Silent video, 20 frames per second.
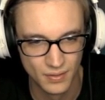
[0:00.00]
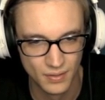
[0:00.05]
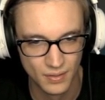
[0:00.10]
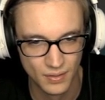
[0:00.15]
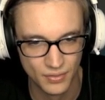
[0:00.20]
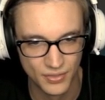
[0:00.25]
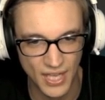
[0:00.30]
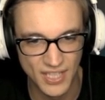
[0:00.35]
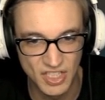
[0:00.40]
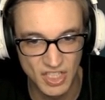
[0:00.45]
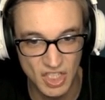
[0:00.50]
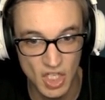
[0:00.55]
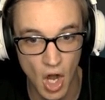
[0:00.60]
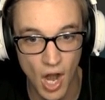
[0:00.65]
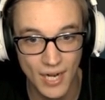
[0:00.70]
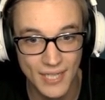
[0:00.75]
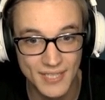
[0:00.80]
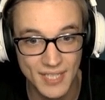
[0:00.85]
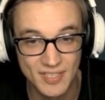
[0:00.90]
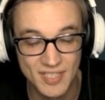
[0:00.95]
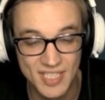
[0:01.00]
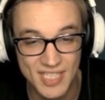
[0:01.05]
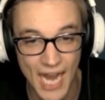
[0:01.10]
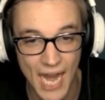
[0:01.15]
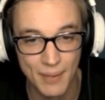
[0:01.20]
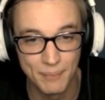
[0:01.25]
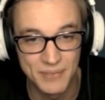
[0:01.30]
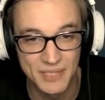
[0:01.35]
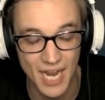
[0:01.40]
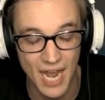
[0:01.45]
They start at the
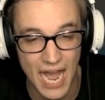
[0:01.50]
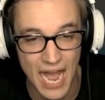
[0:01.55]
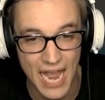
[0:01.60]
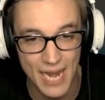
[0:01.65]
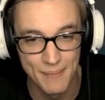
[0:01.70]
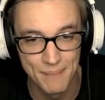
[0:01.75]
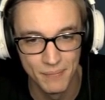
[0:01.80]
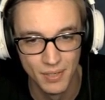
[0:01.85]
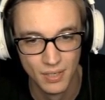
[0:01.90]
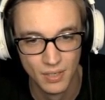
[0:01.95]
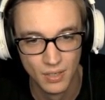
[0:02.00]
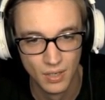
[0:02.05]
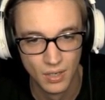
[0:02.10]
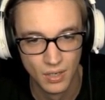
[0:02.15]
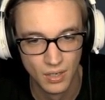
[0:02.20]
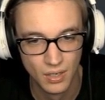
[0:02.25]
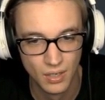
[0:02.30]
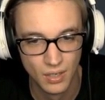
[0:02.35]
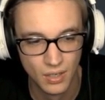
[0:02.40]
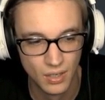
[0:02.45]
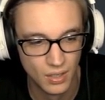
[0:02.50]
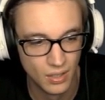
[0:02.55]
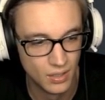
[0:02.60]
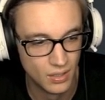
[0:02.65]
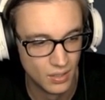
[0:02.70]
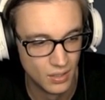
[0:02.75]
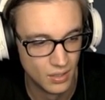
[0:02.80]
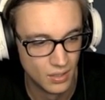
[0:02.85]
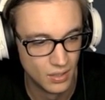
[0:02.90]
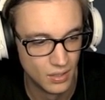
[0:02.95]
same time?!
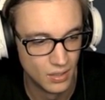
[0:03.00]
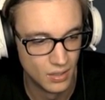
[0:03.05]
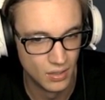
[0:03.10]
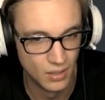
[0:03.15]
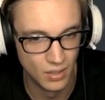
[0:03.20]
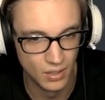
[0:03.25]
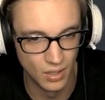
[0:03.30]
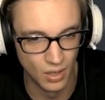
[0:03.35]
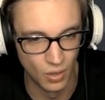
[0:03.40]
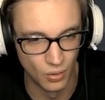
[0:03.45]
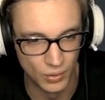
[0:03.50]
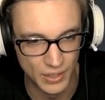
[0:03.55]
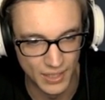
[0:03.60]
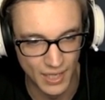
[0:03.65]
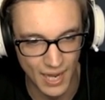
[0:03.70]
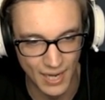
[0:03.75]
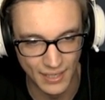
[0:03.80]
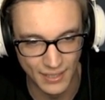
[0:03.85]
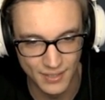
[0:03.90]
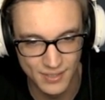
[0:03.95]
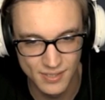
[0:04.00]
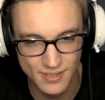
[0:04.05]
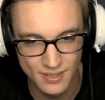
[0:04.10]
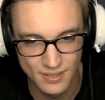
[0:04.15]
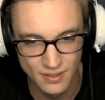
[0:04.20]
Oh, yikes.